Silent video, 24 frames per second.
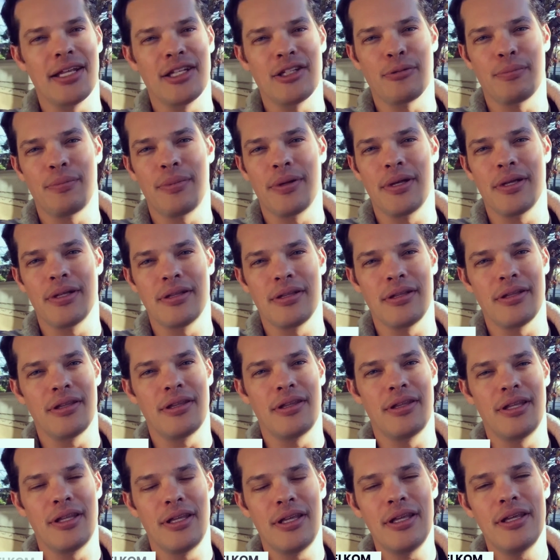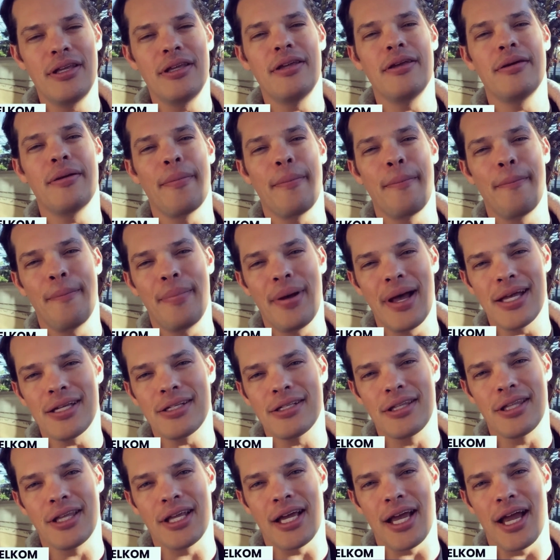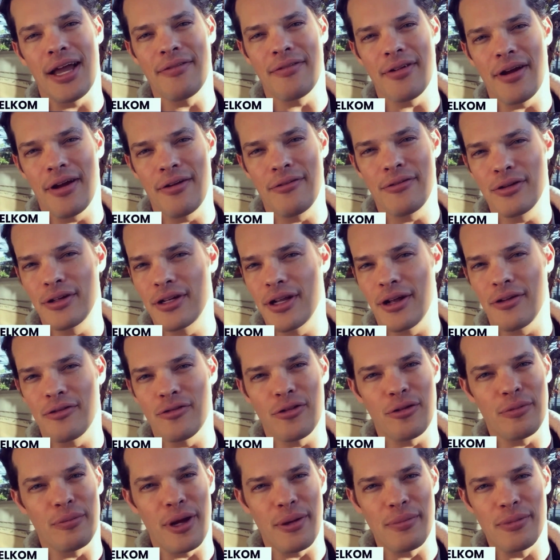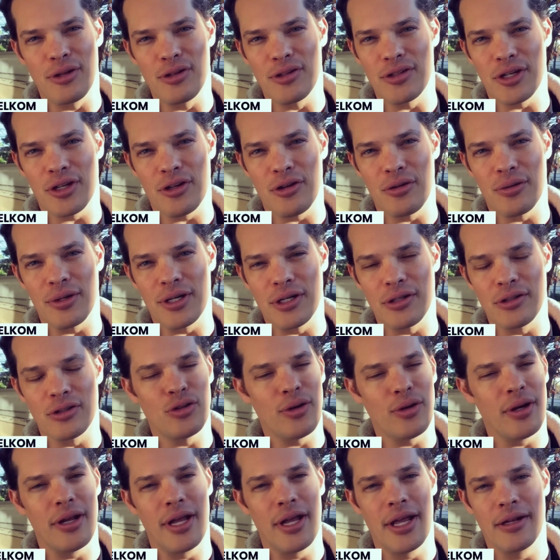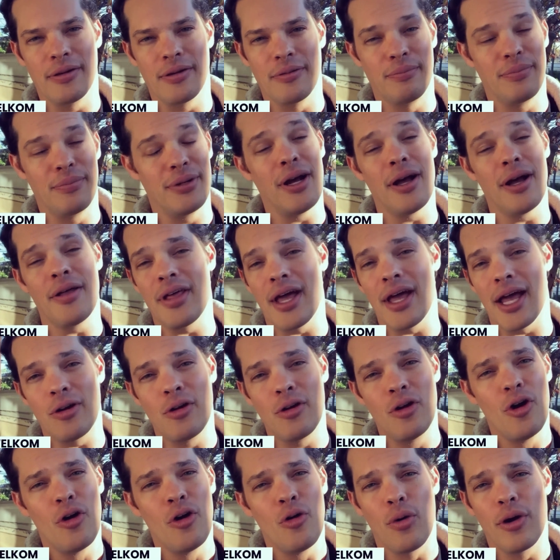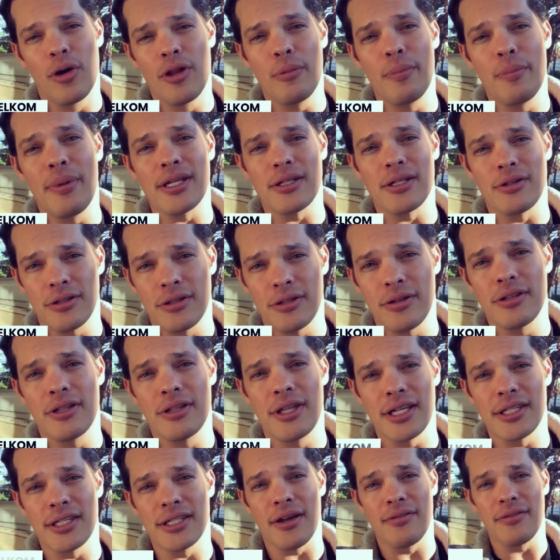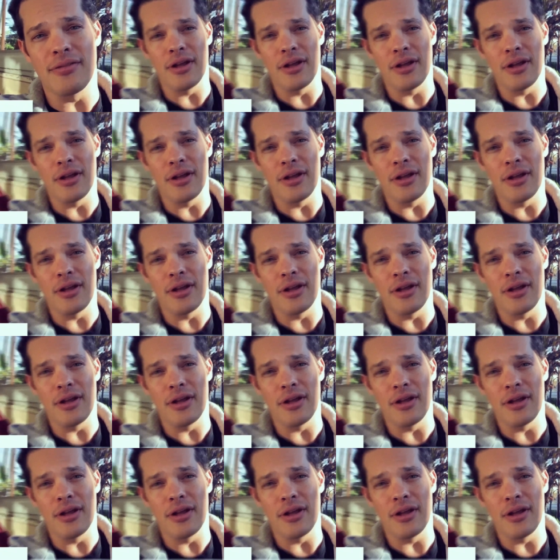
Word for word: It's been the best thing I've ever done for my music career. And beyond that, one of the best things I've